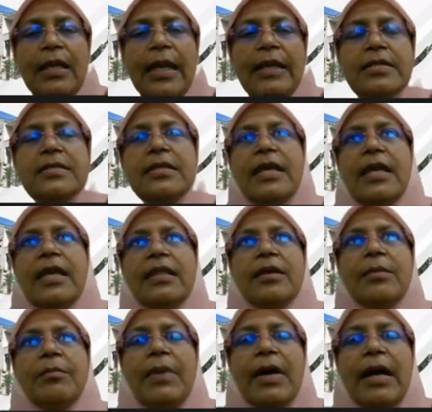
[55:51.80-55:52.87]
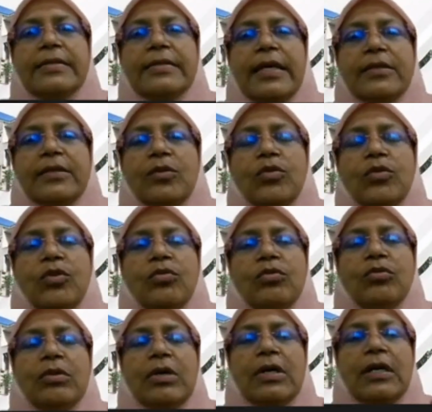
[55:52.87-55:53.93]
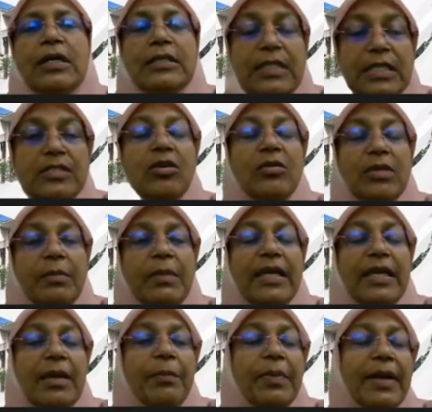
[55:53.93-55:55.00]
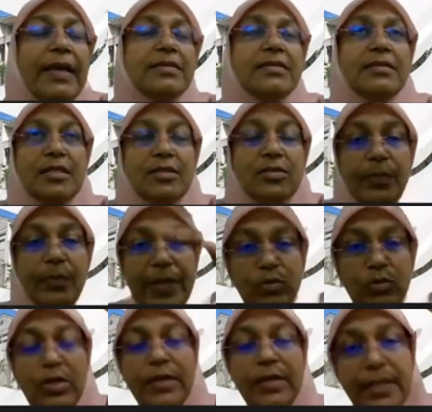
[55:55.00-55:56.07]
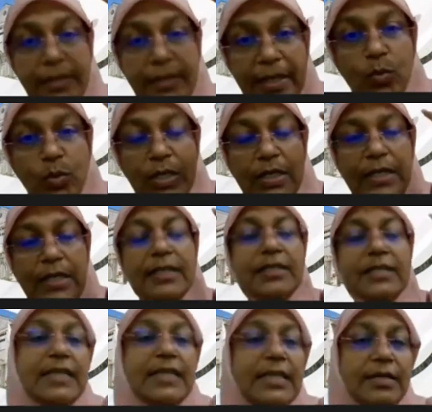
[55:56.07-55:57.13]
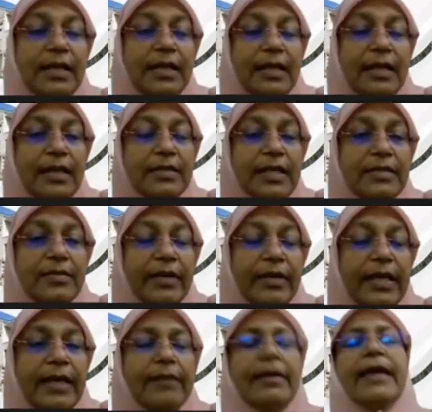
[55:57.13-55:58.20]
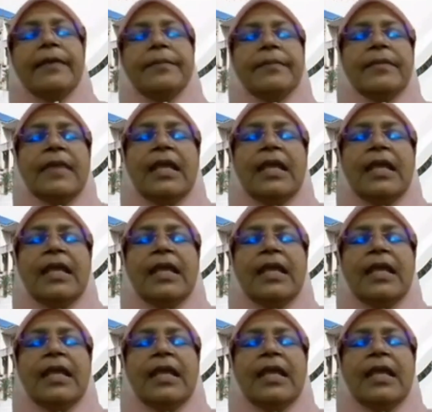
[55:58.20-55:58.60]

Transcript: Let's say, as I told you just now, the market price, just now petroleum, the real world, 6 ringgit, right?